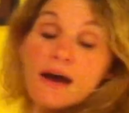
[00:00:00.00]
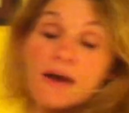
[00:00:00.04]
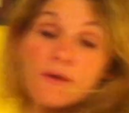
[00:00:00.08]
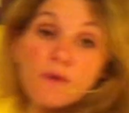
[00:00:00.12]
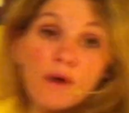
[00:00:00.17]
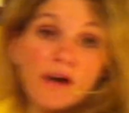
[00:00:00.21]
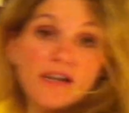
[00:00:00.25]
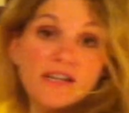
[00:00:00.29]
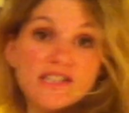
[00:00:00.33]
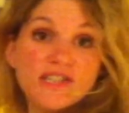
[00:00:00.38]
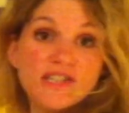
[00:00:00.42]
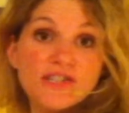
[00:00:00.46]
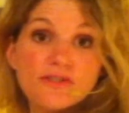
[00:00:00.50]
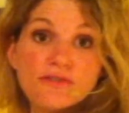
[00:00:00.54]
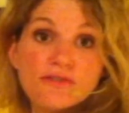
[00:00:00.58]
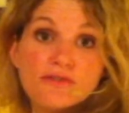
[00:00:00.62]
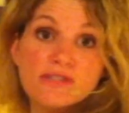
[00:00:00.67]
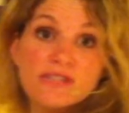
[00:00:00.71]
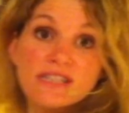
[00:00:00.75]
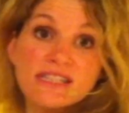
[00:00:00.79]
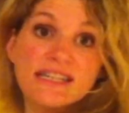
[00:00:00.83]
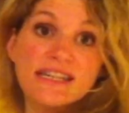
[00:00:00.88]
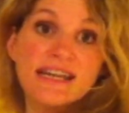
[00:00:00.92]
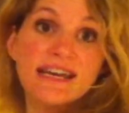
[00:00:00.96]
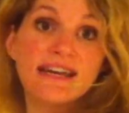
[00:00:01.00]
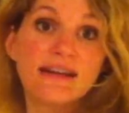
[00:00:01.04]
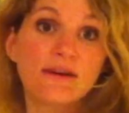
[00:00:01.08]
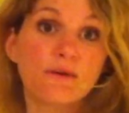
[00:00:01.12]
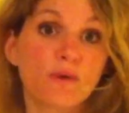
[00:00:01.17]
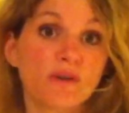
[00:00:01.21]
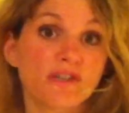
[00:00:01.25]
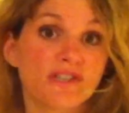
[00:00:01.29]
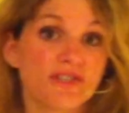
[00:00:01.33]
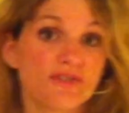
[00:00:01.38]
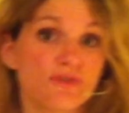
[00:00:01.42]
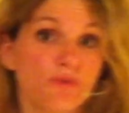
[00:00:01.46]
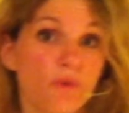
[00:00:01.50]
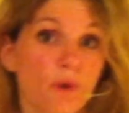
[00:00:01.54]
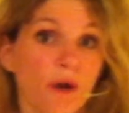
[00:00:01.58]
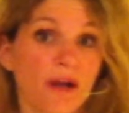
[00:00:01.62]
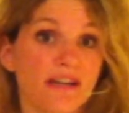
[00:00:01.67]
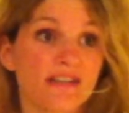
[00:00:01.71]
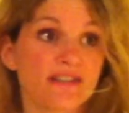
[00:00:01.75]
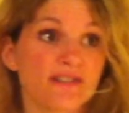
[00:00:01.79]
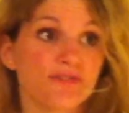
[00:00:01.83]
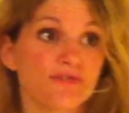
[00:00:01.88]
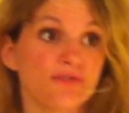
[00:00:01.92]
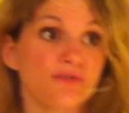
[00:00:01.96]
I want you to take what you
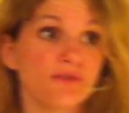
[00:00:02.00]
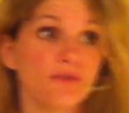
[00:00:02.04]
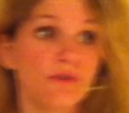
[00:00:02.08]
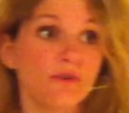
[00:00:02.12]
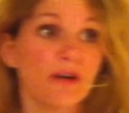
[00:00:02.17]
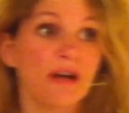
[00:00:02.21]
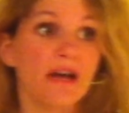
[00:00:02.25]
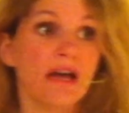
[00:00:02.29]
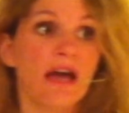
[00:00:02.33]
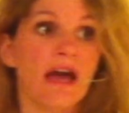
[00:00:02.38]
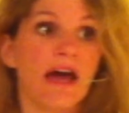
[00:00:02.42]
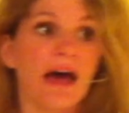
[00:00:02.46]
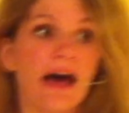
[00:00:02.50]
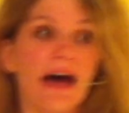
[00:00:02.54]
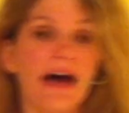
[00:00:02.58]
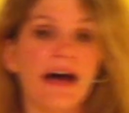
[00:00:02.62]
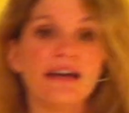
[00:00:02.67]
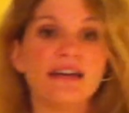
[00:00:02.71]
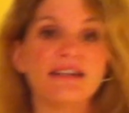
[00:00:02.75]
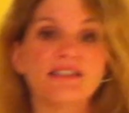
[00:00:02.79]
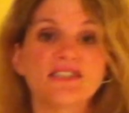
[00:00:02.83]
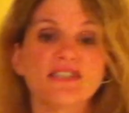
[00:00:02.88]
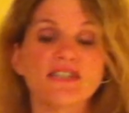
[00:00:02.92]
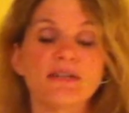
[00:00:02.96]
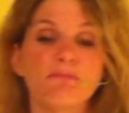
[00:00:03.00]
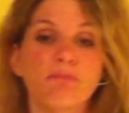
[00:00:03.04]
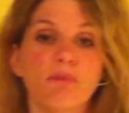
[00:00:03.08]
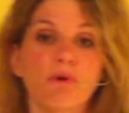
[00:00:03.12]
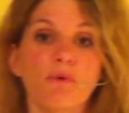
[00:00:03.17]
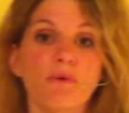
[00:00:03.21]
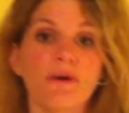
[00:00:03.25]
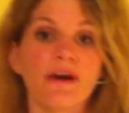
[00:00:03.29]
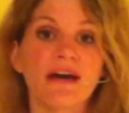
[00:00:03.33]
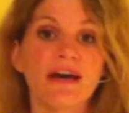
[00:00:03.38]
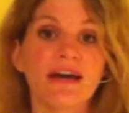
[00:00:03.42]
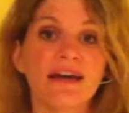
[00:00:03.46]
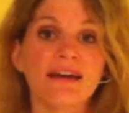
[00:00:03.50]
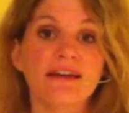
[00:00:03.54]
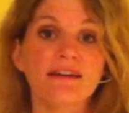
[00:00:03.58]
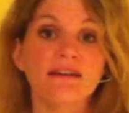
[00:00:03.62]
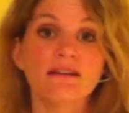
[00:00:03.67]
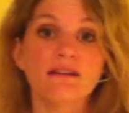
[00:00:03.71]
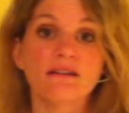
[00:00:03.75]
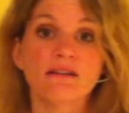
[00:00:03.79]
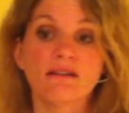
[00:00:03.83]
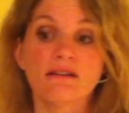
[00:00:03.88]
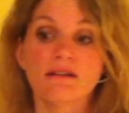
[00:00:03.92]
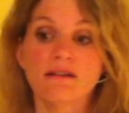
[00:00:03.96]
want to do and chip away
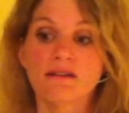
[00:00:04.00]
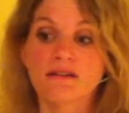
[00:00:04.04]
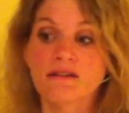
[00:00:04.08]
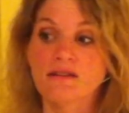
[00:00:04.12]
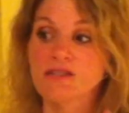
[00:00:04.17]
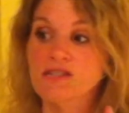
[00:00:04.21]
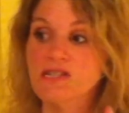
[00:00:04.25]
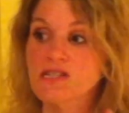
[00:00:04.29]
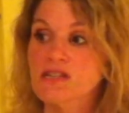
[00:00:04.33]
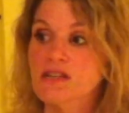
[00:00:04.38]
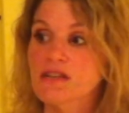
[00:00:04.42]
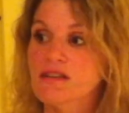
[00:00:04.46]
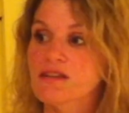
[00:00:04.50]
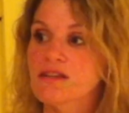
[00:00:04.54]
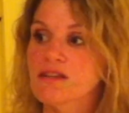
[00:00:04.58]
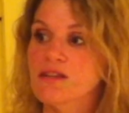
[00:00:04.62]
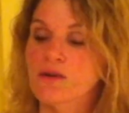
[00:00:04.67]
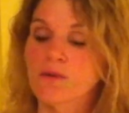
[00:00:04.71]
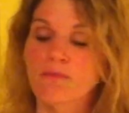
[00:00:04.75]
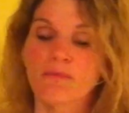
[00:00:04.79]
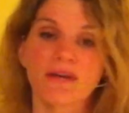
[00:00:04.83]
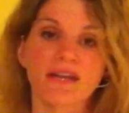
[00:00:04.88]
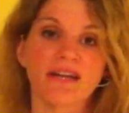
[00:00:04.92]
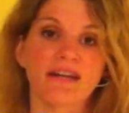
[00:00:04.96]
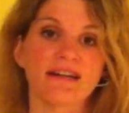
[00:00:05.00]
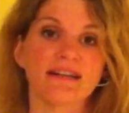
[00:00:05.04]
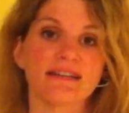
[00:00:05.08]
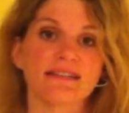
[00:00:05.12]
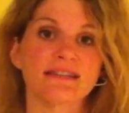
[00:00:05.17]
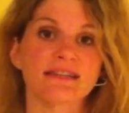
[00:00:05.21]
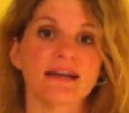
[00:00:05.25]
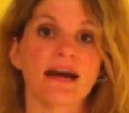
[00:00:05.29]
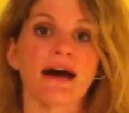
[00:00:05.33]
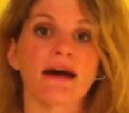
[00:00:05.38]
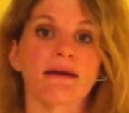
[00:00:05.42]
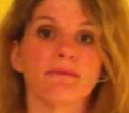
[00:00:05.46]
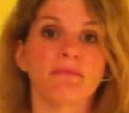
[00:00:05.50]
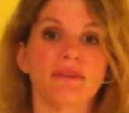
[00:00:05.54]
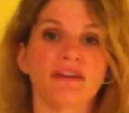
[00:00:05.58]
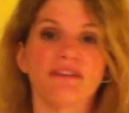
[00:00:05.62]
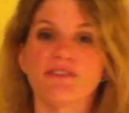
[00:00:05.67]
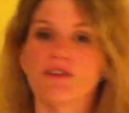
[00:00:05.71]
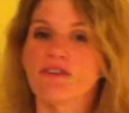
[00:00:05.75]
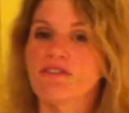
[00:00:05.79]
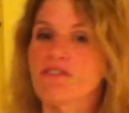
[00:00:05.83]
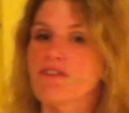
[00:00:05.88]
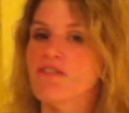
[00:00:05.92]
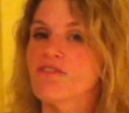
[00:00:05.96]
just a little bit at a time.
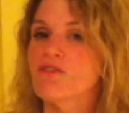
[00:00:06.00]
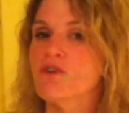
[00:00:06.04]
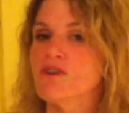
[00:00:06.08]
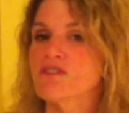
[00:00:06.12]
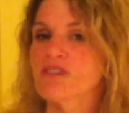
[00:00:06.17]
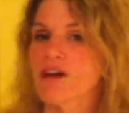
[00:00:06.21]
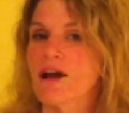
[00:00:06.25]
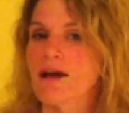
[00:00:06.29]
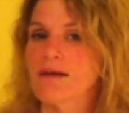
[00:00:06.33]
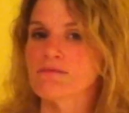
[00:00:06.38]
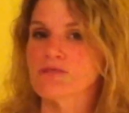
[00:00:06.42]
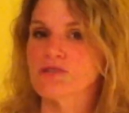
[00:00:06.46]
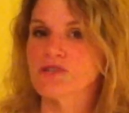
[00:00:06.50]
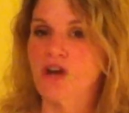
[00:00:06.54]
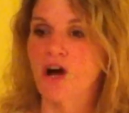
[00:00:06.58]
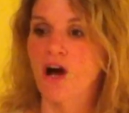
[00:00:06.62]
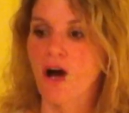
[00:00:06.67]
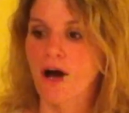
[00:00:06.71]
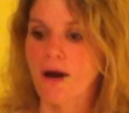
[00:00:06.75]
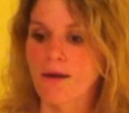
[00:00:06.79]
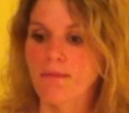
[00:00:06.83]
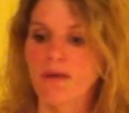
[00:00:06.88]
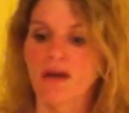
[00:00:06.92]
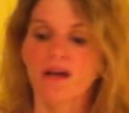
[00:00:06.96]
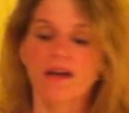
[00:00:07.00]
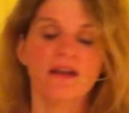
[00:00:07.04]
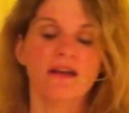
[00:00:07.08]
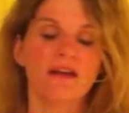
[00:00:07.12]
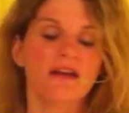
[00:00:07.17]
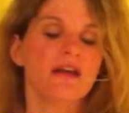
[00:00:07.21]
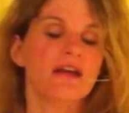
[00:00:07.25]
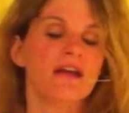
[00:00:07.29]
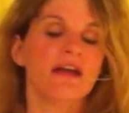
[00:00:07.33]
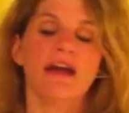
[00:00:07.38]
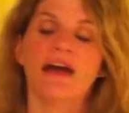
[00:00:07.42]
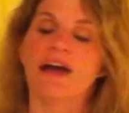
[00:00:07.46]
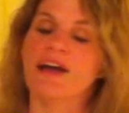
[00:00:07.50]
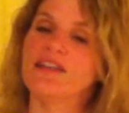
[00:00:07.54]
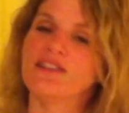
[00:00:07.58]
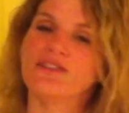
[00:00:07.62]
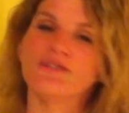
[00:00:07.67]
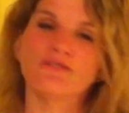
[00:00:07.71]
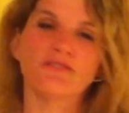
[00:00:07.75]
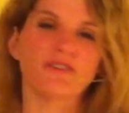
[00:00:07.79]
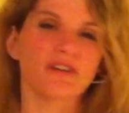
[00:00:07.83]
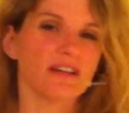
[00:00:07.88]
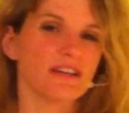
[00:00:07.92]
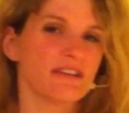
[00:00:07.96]
If you have a full-time job and
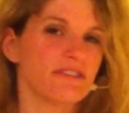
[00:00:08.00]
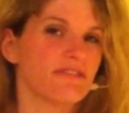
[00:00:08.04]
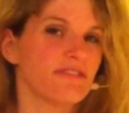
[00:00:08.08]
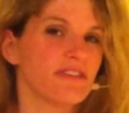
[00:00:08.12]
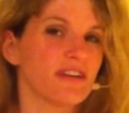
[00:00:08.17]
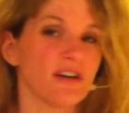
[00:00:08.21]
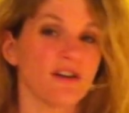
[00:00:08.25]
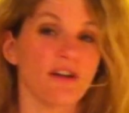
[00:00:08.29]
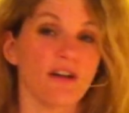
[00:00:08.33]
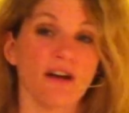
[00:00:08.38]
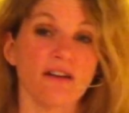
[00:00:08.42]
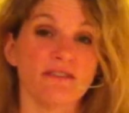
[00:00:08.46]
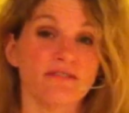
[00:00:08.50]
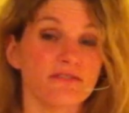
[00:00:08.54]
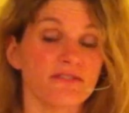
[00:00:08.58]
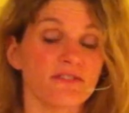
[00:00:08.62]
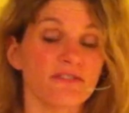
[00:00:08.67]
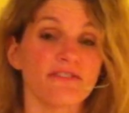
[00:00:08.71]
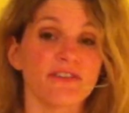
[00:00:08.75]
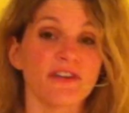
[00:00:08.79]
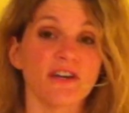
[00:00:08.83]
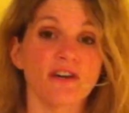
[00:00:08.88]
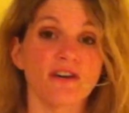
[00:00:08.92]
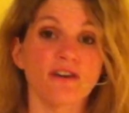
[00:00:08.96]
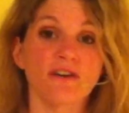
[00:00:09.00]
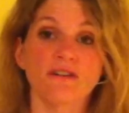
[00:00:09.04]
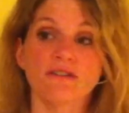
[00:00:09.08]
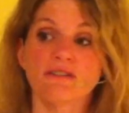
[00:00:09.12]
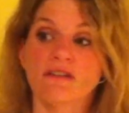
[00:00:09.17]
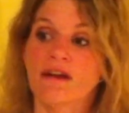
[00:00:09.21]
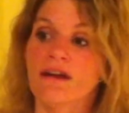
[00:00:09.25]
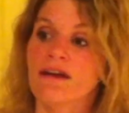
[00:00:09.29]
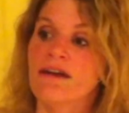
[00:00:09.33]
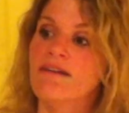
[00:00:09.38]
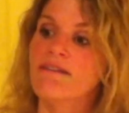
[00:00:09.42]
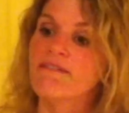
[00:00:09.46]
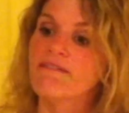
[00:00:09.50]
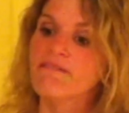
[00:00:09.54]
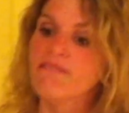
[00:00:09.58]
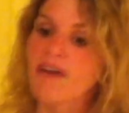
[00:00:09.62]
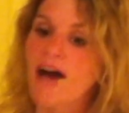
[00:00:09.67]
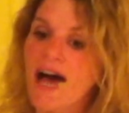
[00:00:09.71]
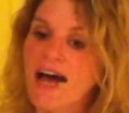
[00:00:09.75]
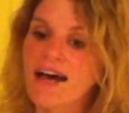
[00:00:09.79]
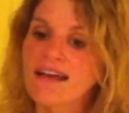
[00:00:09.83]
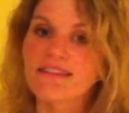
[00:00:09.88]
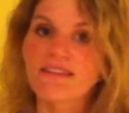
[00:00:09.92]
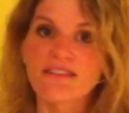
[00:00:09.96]
you really feel unfulfilled,
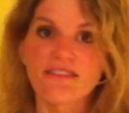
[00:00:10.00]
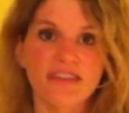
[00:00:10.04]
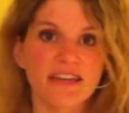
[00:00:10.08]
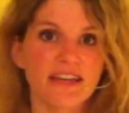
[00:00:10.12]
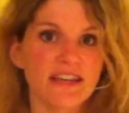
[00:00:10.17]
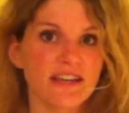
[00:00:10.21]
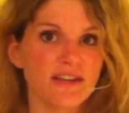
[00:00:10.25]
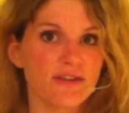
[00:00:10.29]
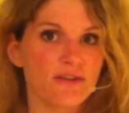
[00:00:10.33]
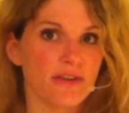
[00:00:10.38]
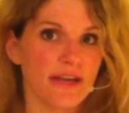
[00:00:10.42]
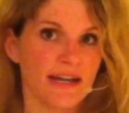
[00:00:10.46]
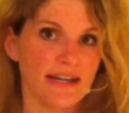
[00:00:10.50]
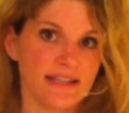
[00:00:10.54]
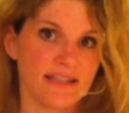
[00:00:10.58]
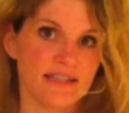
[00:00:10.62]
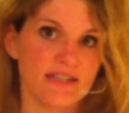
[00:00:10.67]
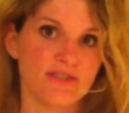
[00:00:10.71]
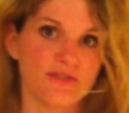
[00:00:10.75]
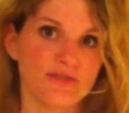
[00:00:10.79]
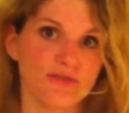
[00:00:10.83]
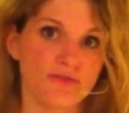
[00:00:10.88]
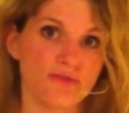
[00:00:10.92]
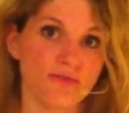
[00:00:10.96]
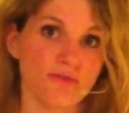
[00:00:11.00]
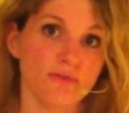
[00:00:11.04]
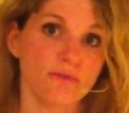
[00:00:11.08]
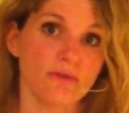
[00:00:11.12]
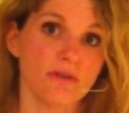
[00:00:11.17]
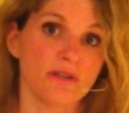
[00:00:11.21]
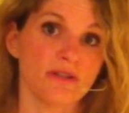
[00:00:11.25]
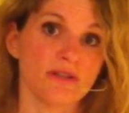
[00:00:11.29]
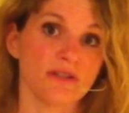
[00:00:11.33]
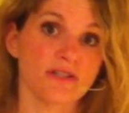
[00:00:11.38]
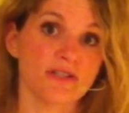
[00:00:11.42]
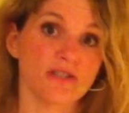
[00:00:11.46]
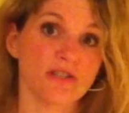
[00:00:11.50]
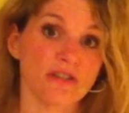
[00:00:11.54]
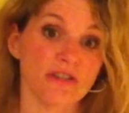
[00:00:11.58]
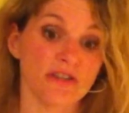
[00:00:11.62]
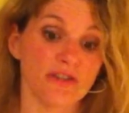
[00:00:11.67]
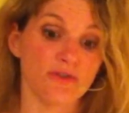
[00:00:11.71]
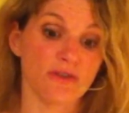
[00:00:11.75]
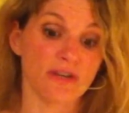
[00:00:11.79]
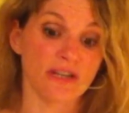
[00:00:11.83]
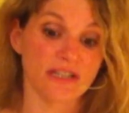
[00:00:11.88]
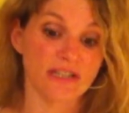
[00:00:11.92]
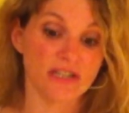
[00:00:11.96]
find the thing you like to do so that
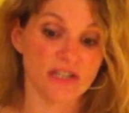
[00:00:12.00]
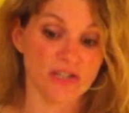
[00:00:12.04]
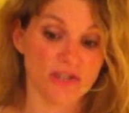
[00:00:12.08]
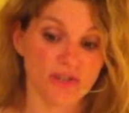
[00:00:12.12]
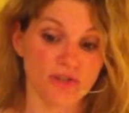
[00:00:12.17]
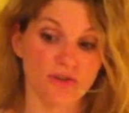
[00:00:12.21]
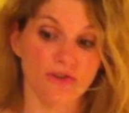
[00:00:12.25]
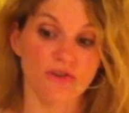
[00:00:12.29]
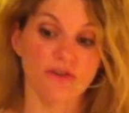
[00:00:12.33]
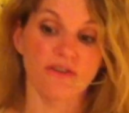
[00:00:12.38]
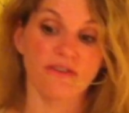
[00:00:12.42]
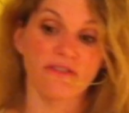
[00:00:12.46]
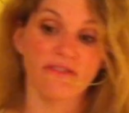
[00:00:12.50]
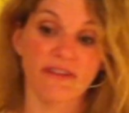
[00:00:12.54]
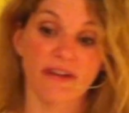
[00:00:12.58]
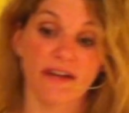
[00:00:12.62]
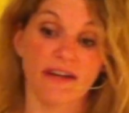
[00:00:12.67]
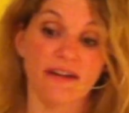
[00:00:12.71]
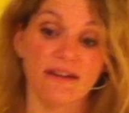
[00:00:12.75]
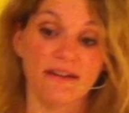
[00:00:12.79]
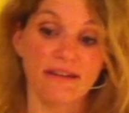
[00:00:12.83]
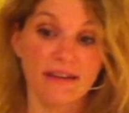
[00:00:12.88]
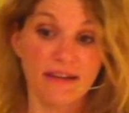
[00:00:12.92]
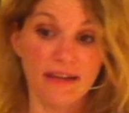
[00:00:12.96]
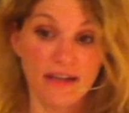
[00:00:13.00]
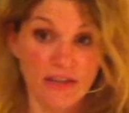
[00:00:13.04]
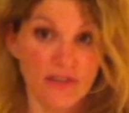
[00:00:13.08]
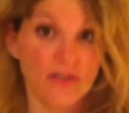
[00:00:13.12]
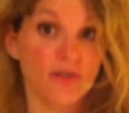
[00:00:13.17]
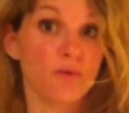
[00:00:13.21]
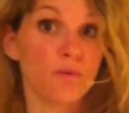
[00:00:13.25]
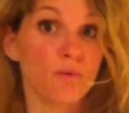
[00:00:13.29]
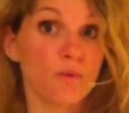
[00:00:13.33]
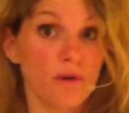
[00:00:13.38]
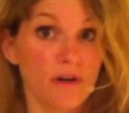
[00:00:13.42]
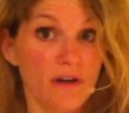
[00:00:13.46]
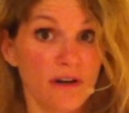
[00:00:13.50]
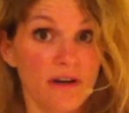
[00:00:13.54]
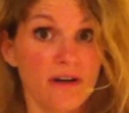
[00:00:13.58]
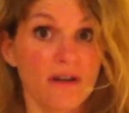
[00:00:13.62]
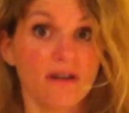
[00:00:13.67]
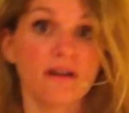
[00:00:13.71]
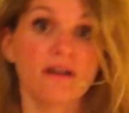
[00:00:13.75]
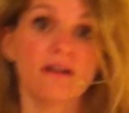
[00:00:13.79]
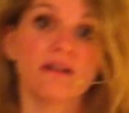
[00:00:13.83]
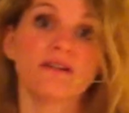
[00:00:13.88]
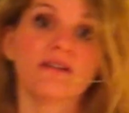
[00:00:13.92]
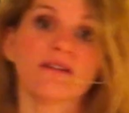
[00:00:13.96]
you can serve in your
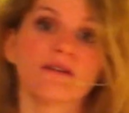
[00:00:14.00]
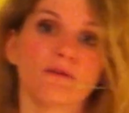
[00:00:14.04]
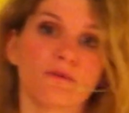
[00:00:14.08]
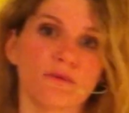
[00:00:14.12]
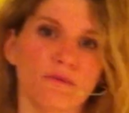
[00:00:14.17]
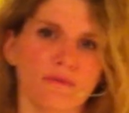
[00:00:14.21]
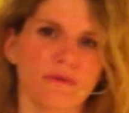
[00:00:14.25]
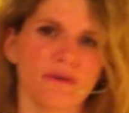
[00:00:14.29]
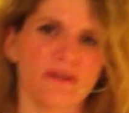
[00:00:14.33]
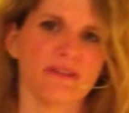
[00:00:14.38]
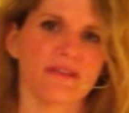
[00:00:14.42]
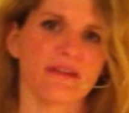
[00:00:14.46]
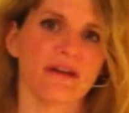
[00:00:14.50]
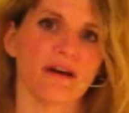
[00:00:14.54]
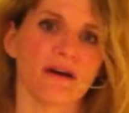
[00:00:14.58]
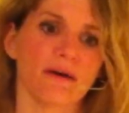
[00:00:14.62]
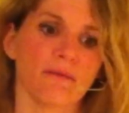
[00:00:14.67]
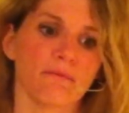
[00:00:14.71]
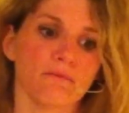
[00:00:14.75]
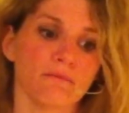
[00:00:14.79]
work with